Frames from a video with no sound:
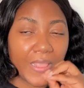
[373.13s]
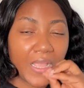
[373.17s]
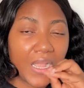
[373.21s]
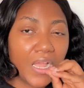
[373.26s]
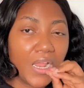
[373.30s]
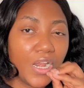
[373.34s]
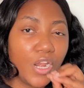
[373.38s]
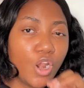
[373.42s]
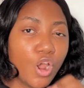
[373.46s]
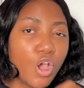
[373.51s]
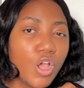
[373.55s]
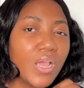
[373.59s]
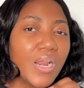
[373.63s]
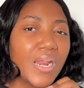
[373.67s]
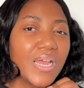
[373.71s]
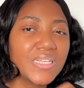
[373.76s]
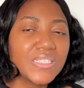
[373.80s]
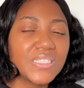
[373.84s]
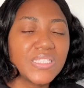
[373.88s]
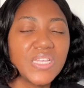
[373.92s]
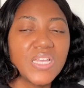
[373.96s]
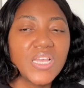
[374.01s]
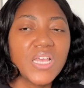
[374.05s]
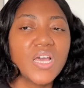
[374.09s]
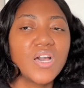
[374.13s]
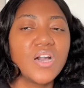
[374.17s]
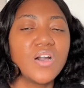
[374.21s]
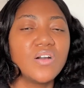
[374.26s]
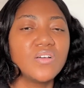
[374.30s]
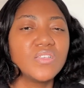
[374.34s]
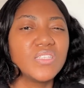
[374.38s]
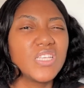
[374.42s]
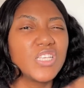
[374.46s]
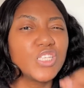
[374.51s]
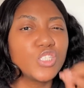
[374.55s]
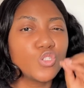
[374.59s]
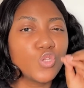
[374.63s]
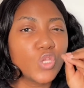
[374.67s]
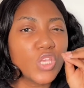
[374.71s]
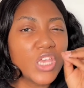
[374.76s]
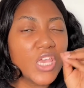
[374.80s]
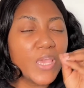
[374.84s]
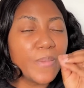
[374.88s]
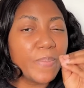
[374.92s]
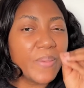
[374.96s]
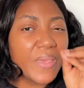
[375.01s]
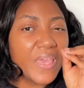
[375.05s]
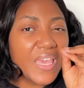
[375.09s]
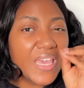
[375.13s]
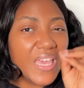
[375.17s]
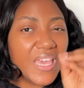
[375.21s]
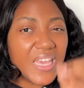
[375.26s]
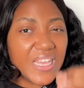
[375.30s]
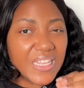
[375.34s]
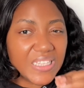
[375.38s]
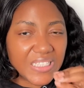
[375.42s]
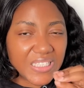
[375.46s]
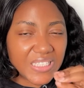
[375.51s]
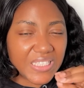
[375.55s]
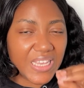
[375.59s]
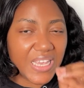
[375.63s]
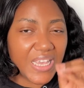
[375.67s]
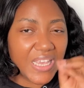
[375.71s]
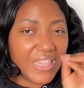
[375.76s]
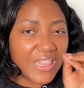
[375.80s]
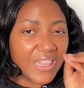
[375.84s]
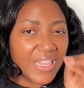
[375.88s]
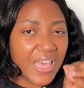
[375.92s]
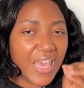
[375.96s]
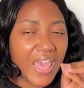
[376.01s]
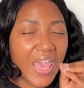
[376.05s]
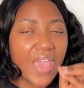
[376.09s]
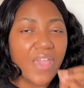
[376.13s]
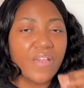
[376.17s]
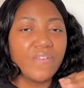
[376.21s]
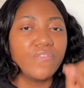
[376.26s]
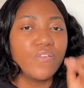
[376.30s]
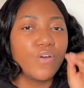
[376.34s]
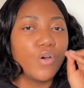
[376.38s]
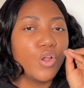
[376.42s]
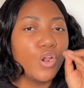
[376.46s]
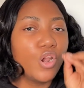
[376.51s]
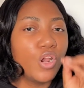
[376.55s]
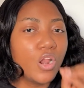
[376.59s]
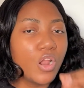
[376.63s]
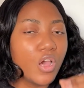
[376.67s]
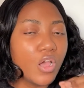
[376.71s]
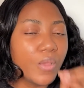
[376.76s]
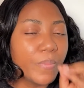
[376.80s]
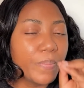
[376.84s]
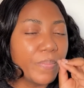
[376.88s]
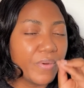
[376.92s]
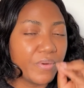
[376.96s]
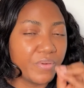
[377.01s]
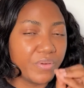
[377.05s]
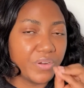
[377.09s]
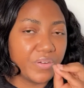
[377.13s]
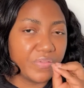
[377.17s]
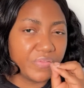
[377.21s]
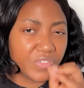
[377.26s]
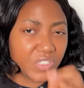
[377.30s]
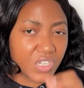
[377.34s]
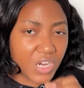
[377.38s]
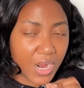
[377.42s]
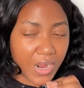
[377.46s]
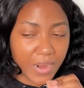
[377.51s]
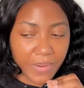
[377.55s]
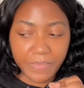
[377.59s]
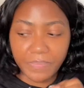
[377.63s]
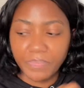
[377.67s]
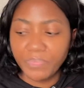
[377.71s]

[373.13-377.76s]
a long-lasting curls is to keep heat in the hair for a long period of time.